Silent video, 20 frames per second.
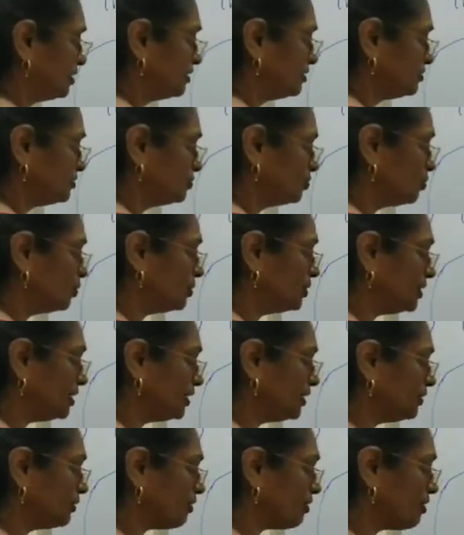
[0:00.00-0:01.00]
there is no
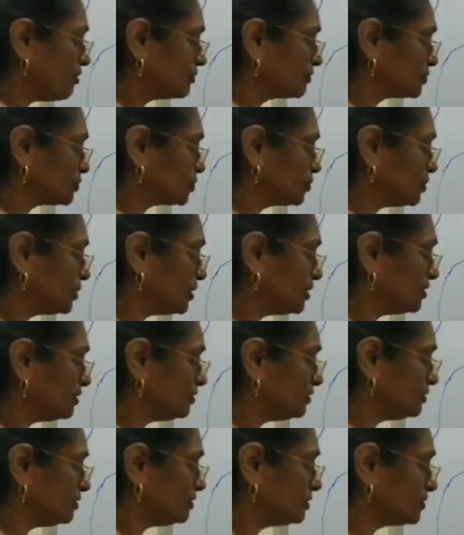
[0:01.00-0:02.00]
need of
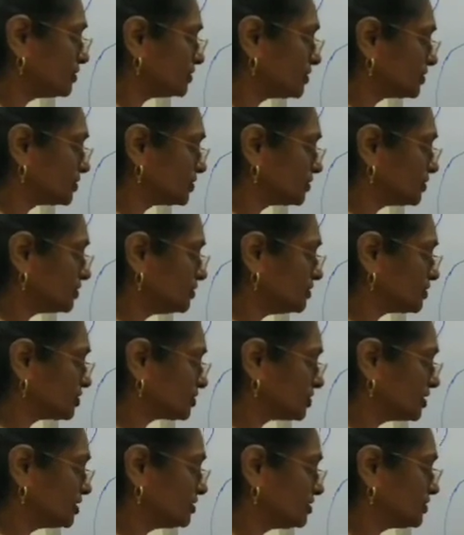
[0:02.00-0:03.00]
showing this
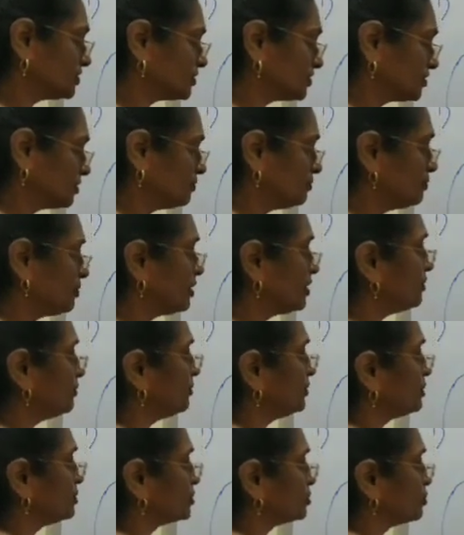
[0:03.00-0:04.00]
distance.
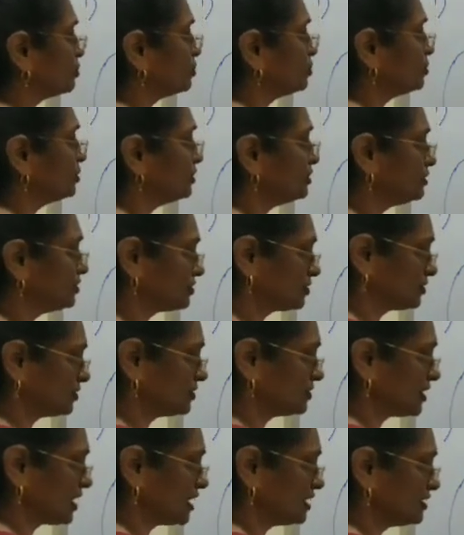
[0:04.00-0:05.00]
Simply we show the
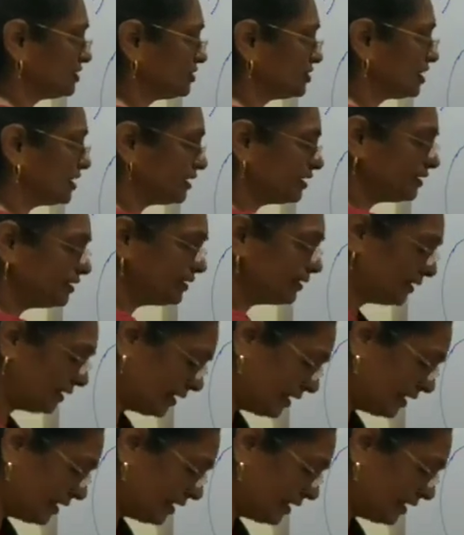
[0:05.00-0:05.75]
distance as z,